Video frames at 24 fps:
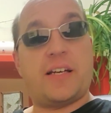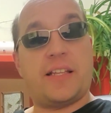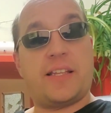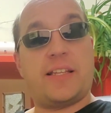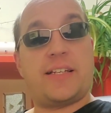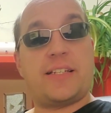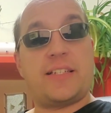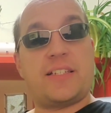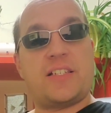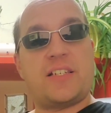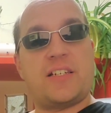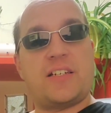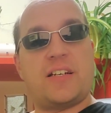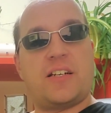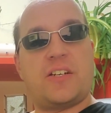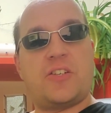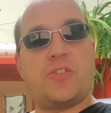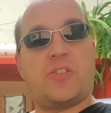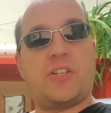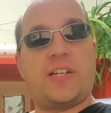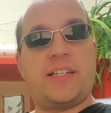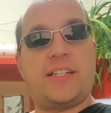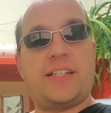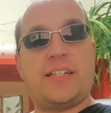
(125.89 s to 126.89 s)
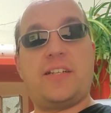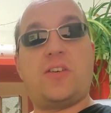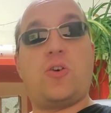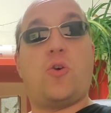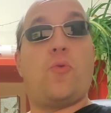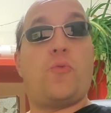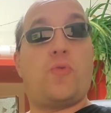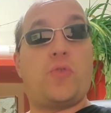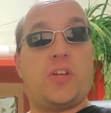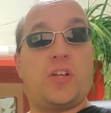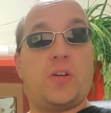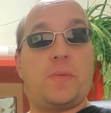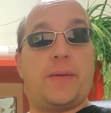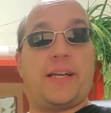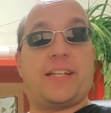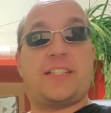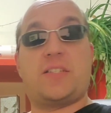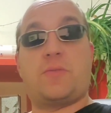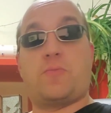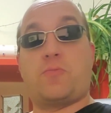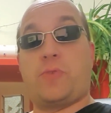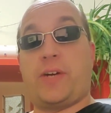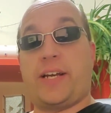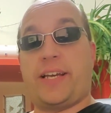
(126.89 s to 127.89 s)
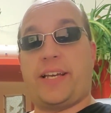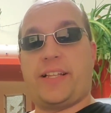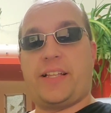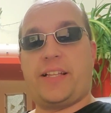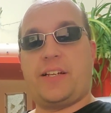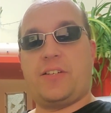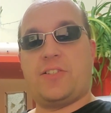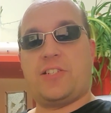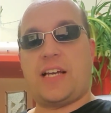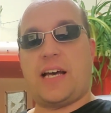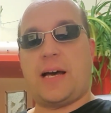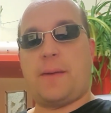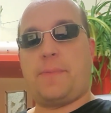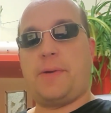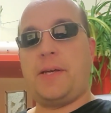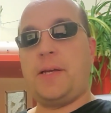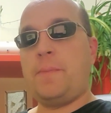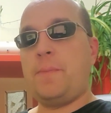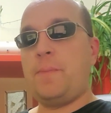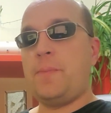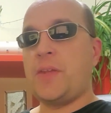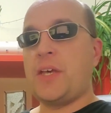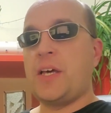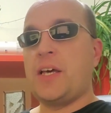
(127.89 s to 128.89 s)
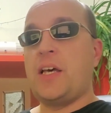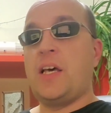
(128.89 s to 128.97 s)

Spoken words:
I think it's a good idea. Hopefully it'll make some regulators happy.